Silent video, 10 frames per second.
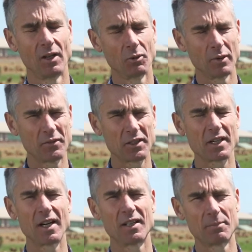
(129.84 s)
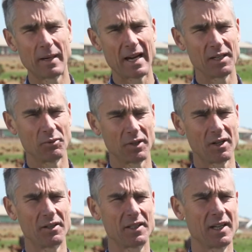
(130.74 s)
We've decided to partner with
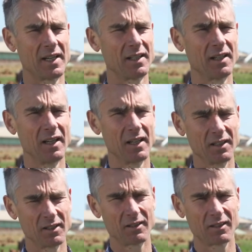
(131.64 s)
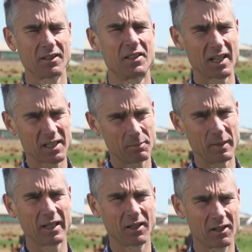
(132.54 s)
Oritain not just
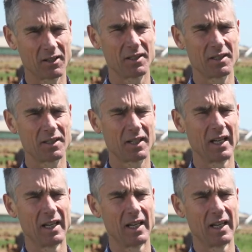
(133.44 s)
because